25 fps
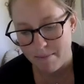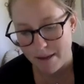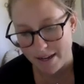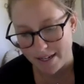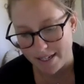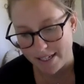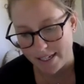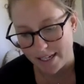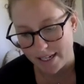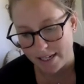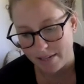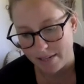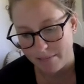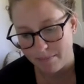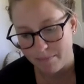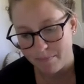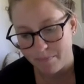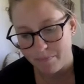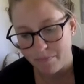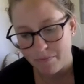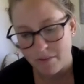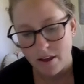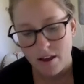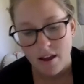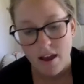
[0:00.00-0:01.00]
bedtime.
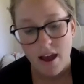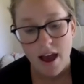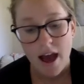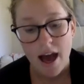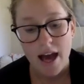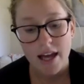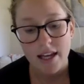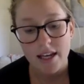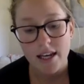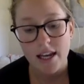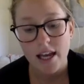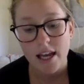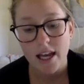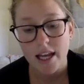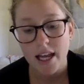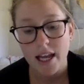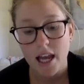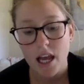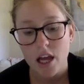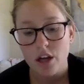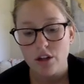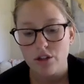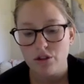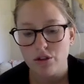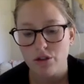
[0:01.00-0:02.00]
At
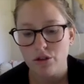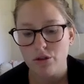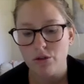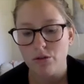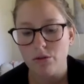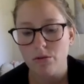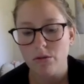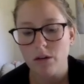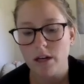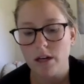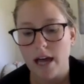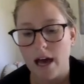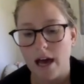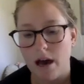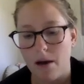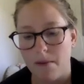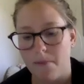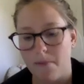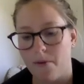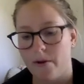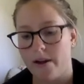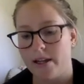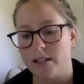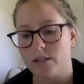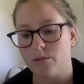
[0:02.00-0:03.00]
night, 2
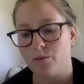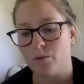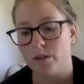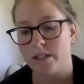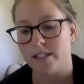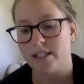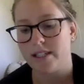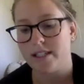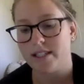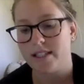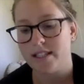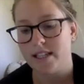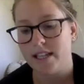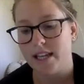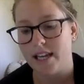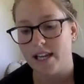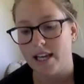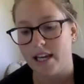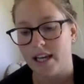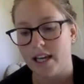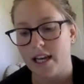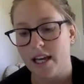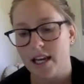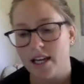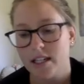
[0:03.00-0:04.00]
cowboys would
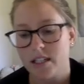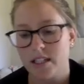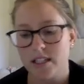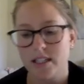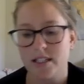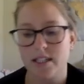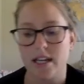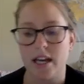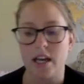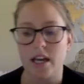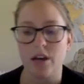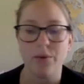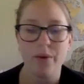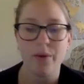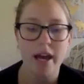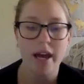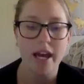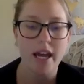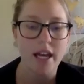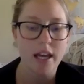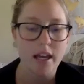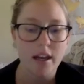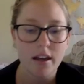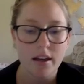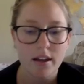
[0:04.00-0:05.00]
sing to stay
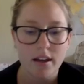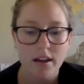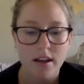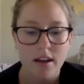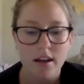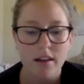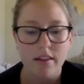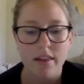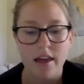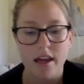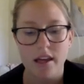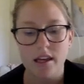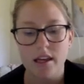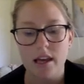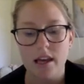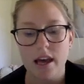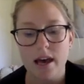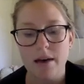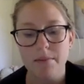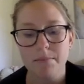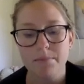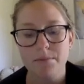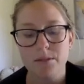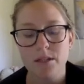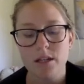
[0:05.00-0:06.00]
awake. They
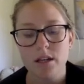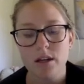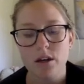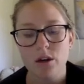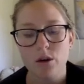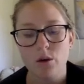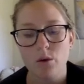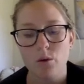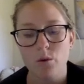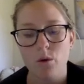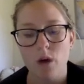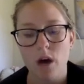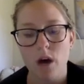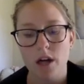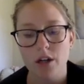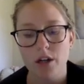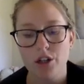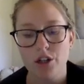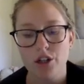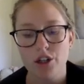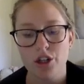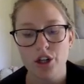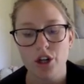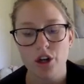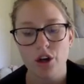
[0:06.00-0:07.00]
kept
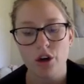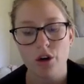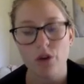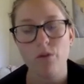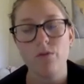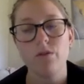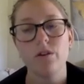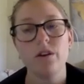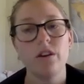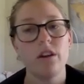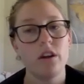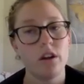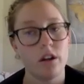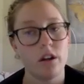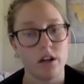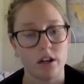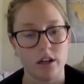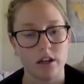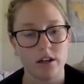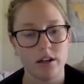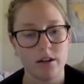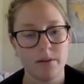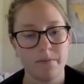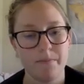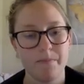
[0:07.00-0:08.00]
watch over the
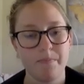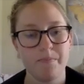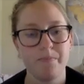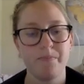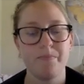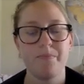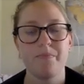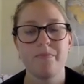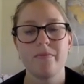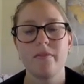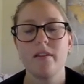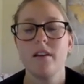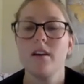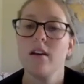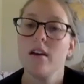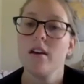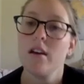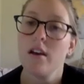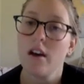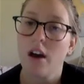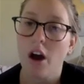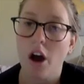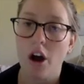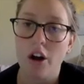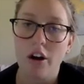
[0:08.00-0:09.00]
herd.
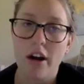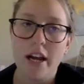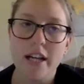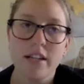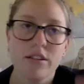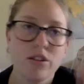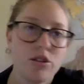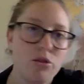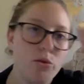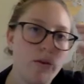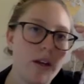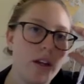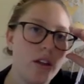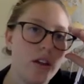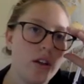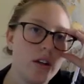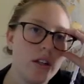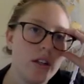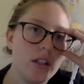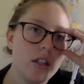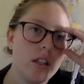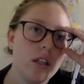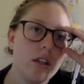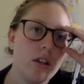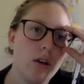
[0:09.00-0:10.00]
All right, so we
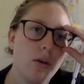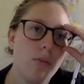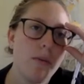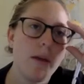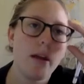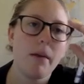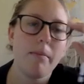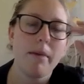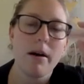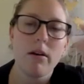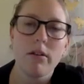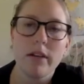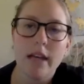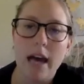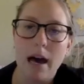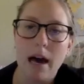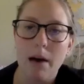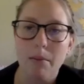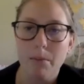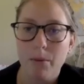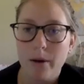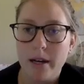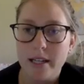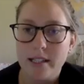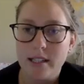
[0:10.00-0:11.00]
learned a little bit about
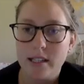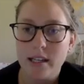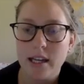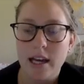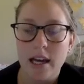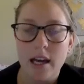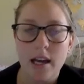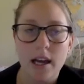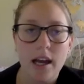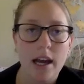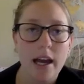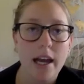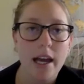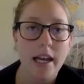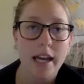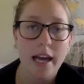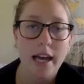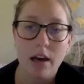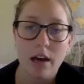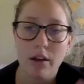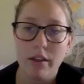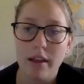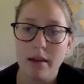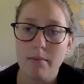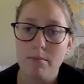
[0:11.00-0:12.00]
cowboys and
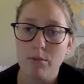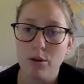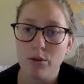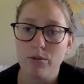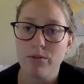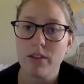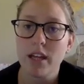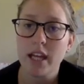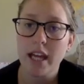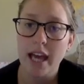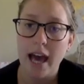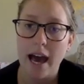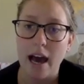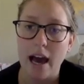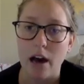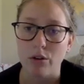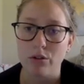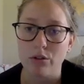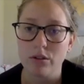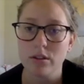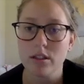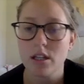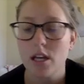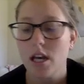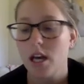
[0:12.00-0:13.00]
how they move the
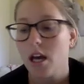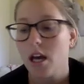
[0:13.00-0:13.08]
cows